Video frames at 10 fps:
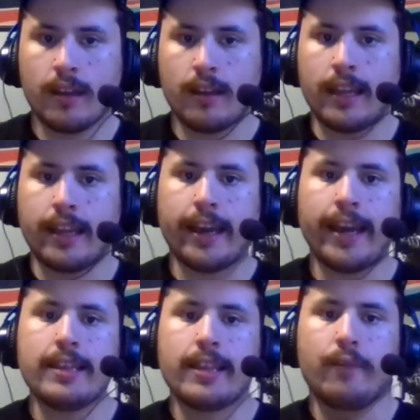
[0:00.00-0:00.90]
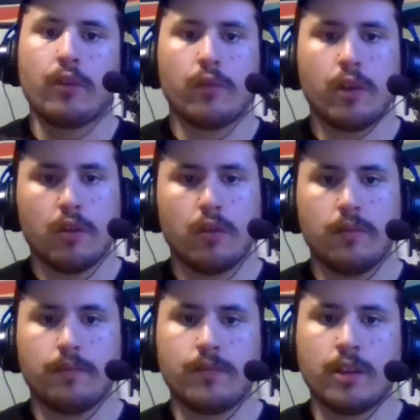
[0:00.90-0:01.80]
And I love her though.
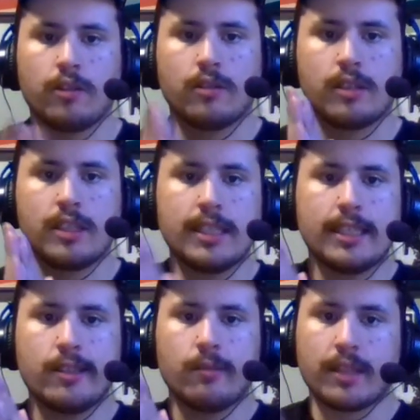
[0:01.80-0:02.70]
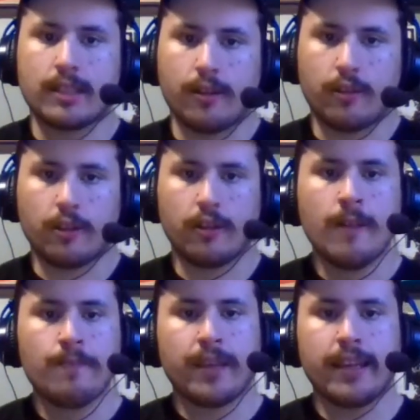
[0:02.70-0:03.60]
Her, she's the best character,
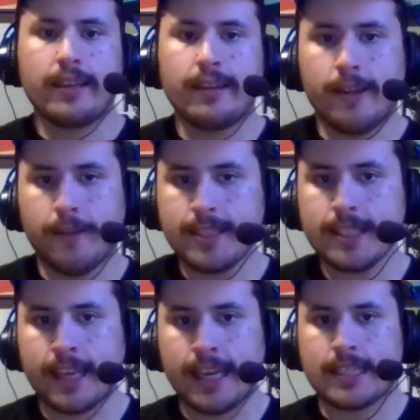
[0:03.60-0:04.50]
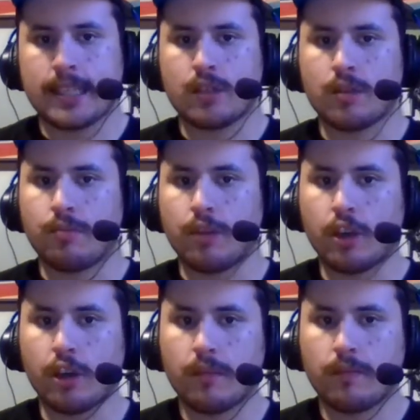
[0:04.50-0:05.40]
and the rest of the cast is actually pretty
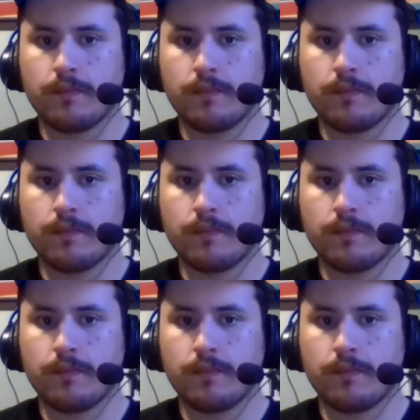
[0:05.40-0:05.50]
good,